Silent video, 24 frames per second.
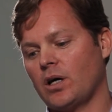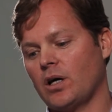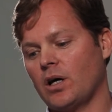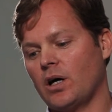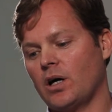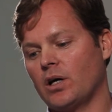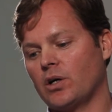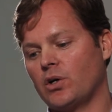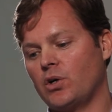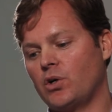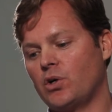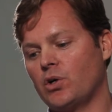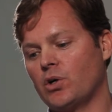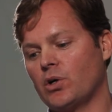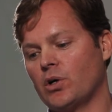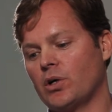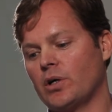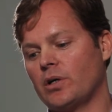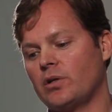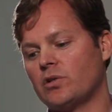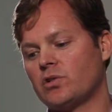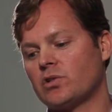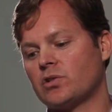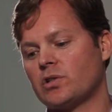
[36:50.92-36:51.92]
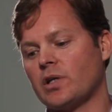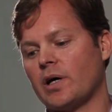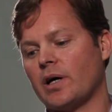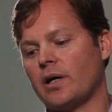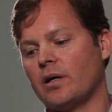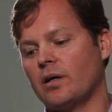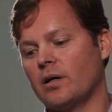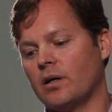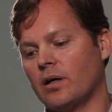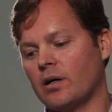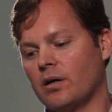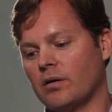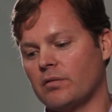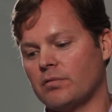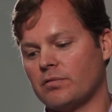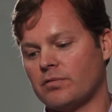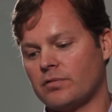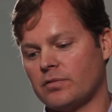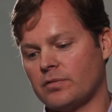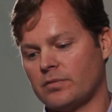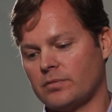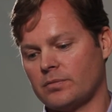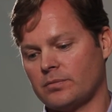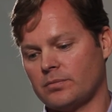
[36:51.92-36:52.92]
a good set
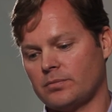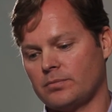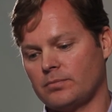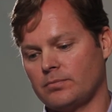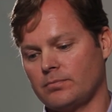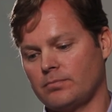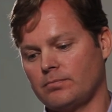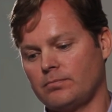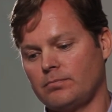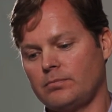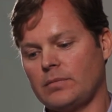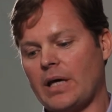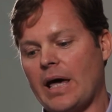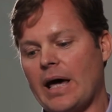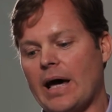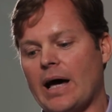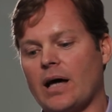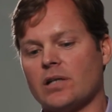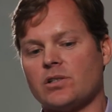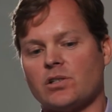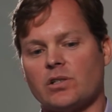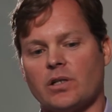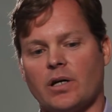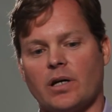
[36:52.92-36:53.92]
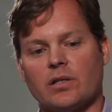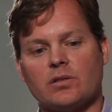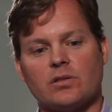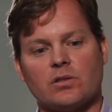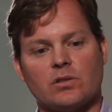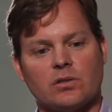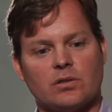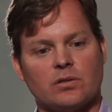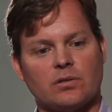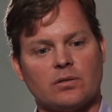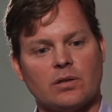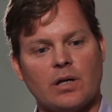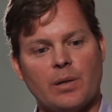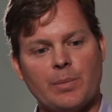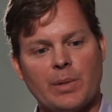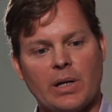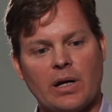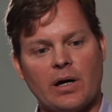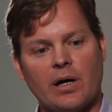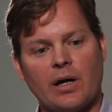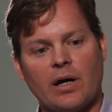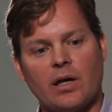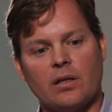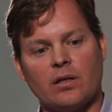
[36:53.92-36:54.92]
of assets. I mean,
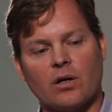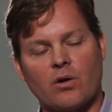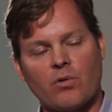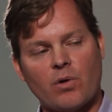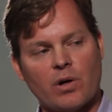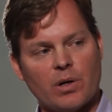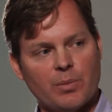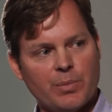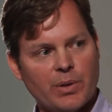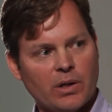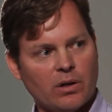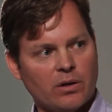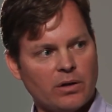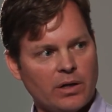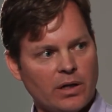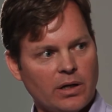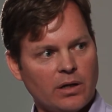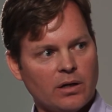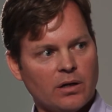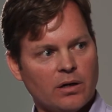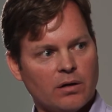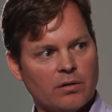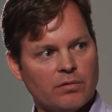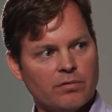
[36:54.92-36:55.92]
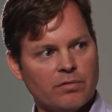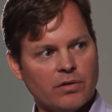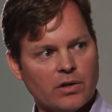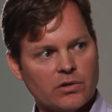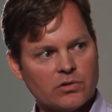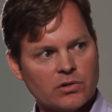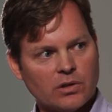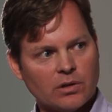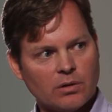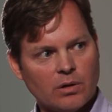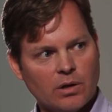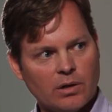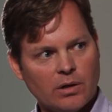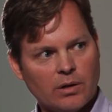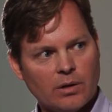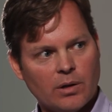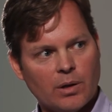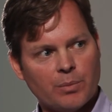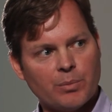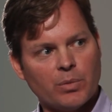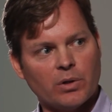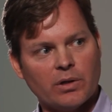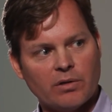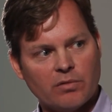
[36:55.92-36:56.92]
I had the credibility of this
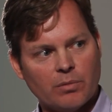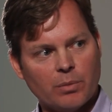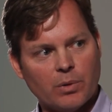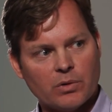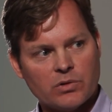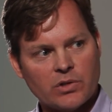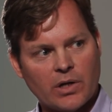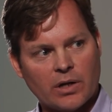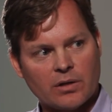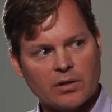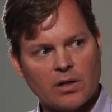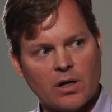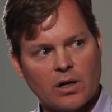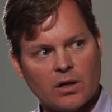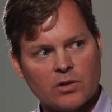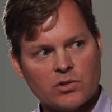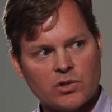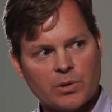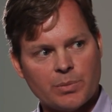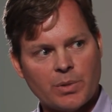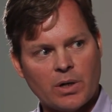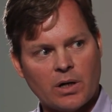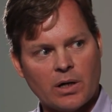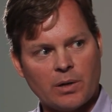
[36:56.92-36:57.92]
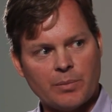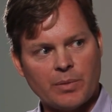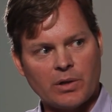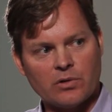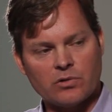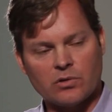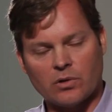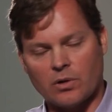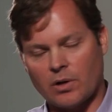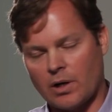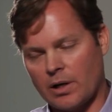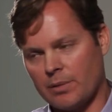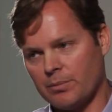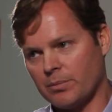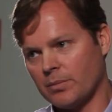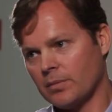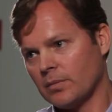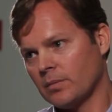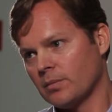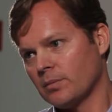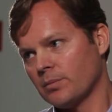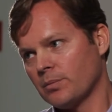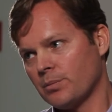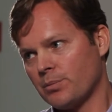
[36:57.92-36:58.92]
unbelievable technology behind me. So I'm,
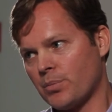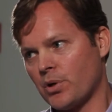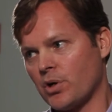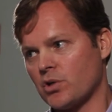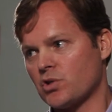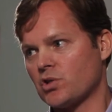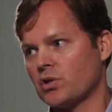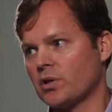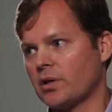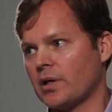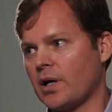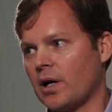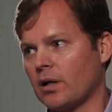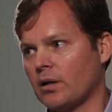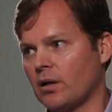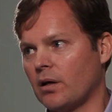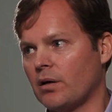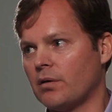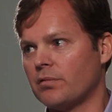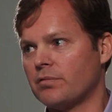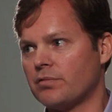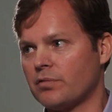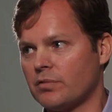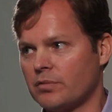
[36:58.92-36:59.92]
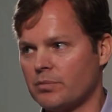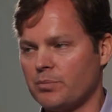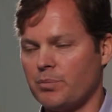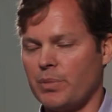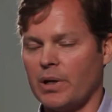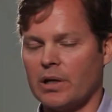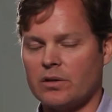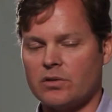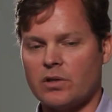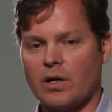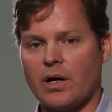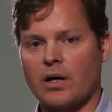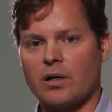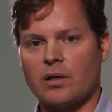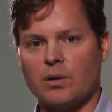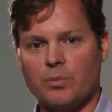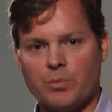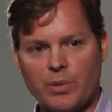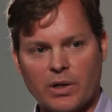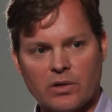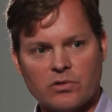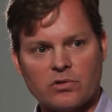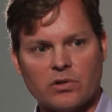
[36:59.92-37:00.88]
personally, I love big tech and big